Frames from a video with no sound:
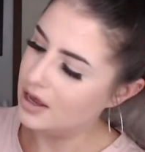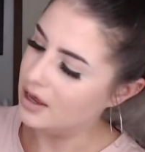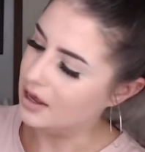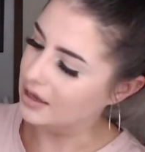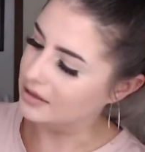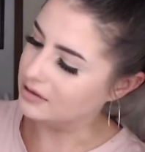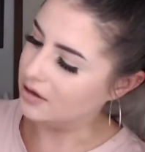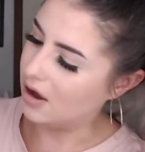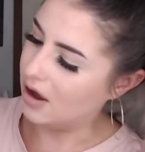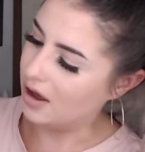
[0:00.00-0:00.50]

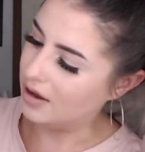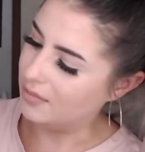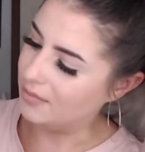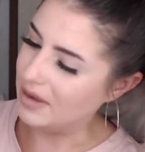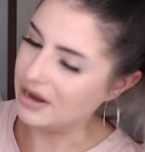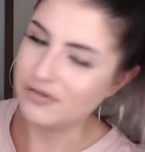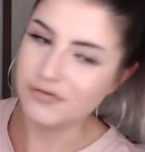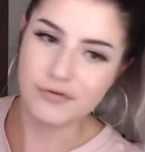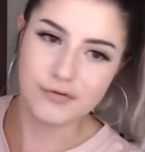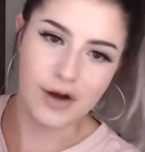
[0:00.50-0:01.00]
It's called
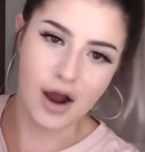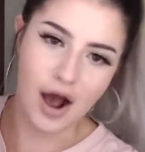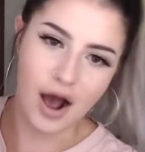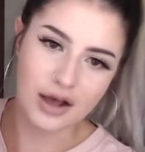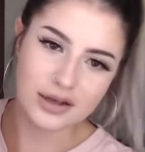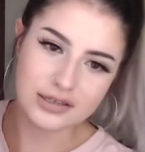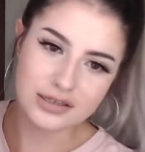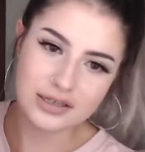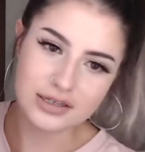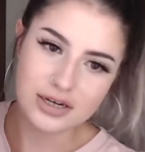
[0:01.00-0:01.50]
Mint
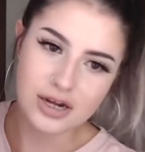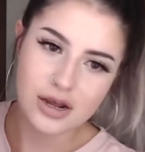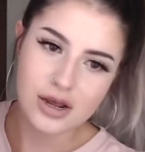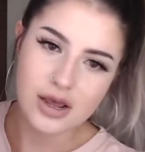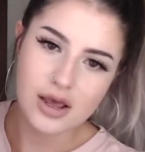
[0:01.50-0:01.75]
Frost,